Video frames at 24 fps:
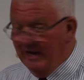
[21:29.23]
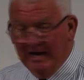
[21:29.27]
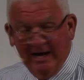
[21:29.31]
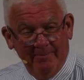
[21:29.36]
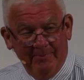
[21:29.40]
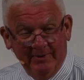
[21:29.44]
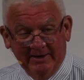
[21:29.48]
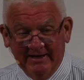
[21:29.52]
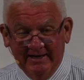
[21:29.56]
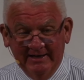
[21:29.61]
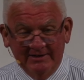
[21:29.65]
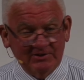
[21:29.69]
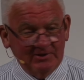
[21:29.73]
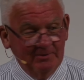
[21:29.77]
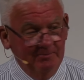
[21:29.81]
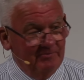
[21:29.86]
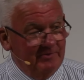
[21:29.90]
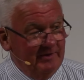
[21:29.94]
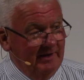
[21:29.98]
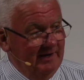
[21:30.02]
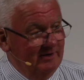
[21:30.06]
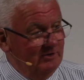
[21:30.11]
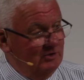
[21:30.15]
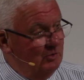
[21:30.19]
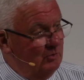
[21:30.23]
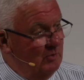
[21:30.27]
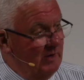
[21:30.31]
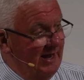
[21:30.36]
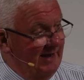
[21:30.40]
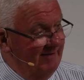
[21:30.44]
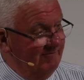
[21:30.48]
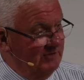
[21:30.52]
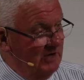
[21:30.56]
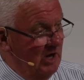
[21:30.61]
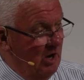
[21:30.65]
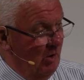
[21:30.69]
up against some things you
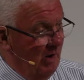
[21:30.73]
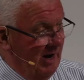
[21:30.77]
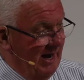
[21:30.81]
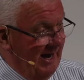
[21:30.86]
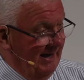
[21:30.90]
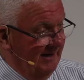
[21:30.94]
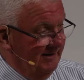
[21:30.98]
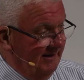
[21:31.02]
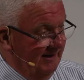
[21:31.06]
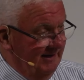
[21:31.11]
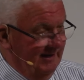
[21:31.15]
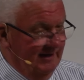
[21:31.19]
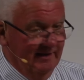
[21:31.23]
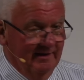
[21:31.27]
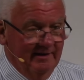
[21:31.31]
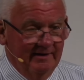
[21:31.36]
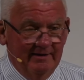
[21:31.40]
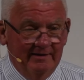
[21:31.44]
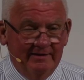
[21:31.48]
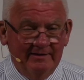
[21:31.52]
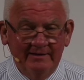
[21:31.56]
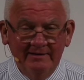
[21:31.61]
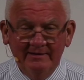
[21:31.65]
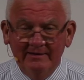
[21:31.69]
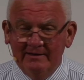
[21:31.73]
have no idea.